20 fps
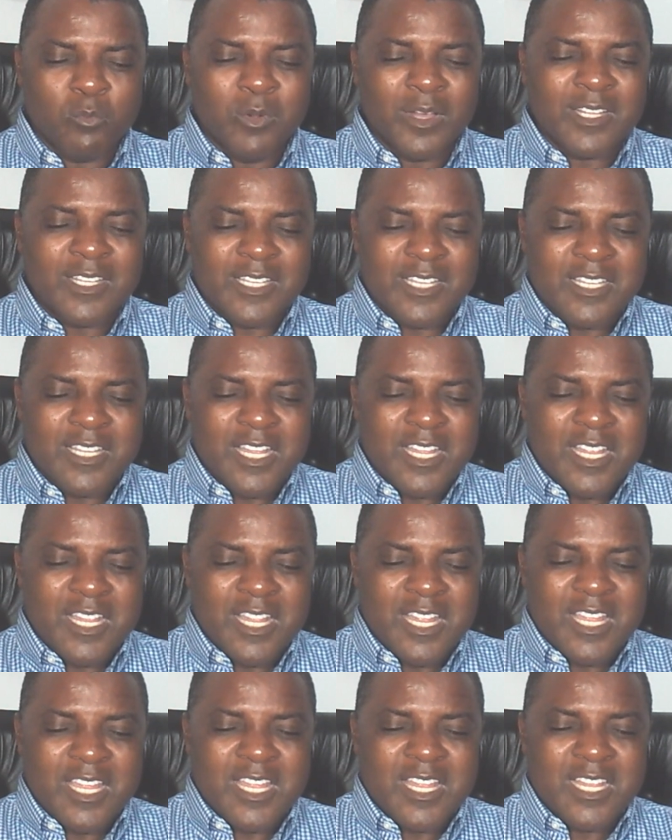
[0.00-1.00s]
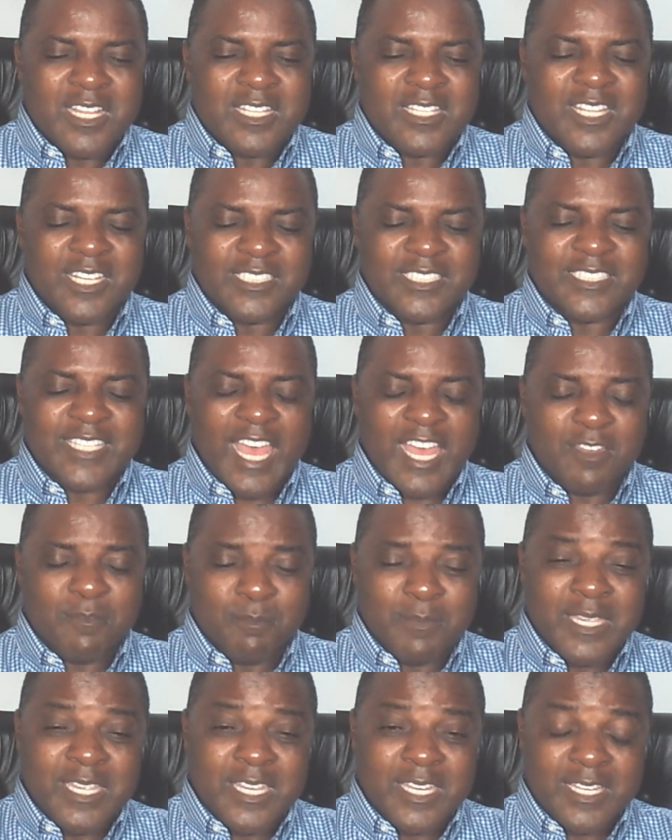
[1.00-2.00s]
What does that
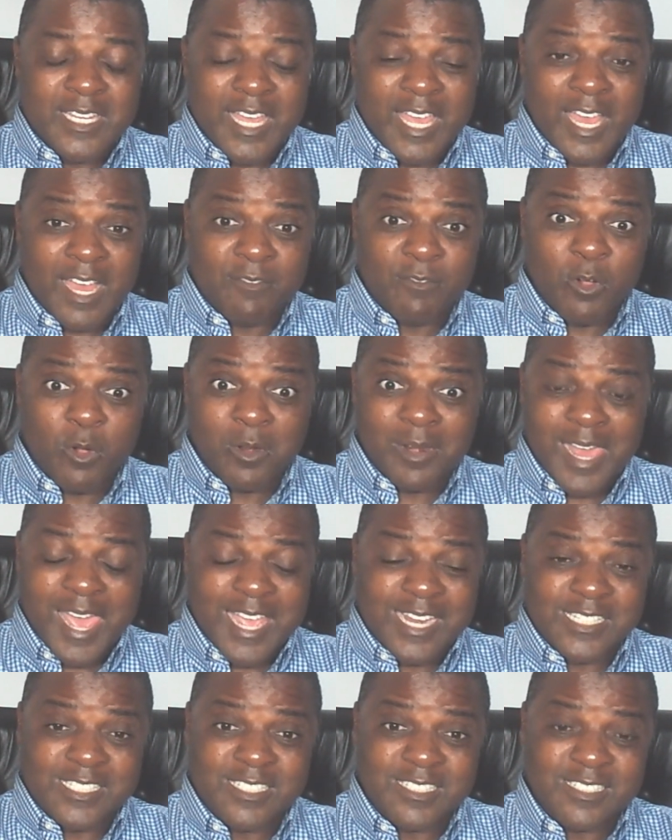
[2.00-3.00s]
mean to have all that?